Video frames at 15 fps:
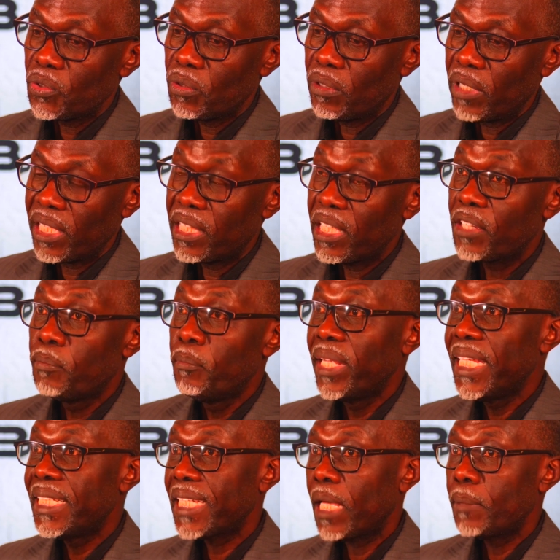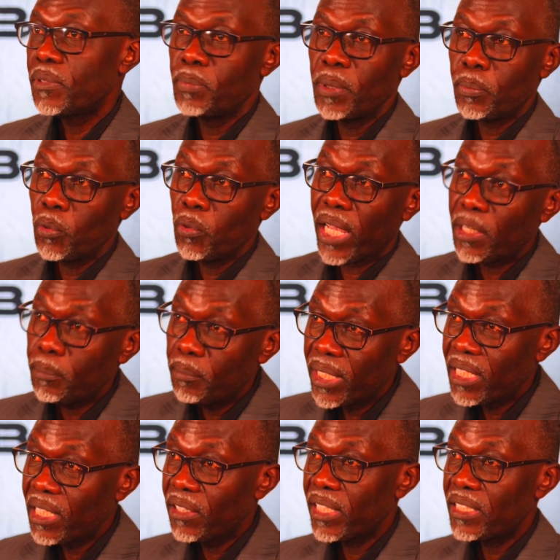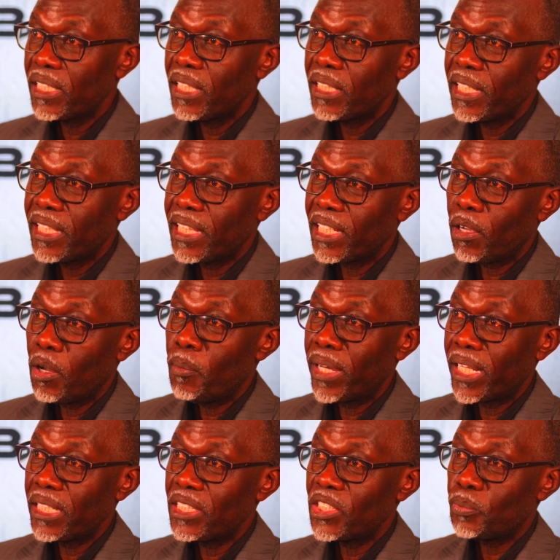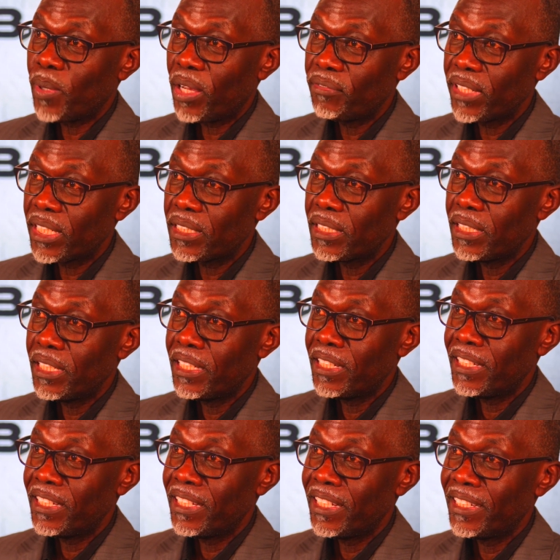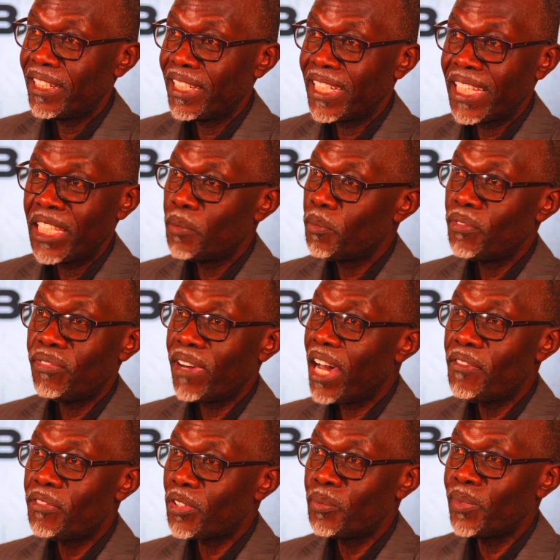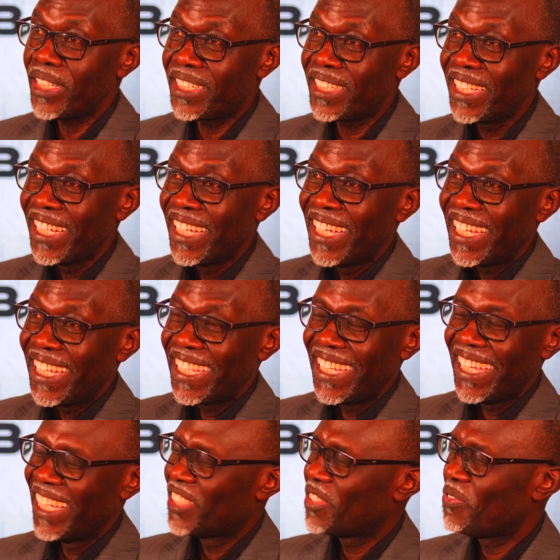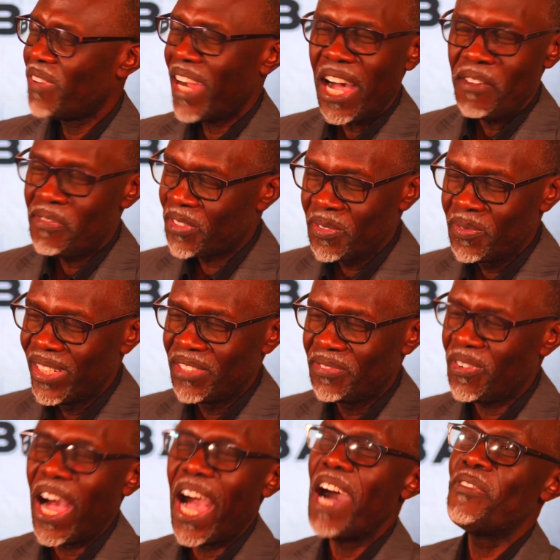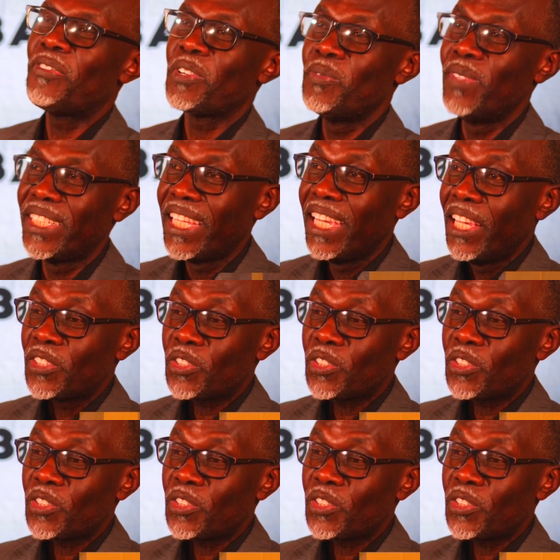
So I think many times people look at me and Grace and think that our marriage is perfect. Mm. And they tell them, yeah, far from it. Far from it, far from it.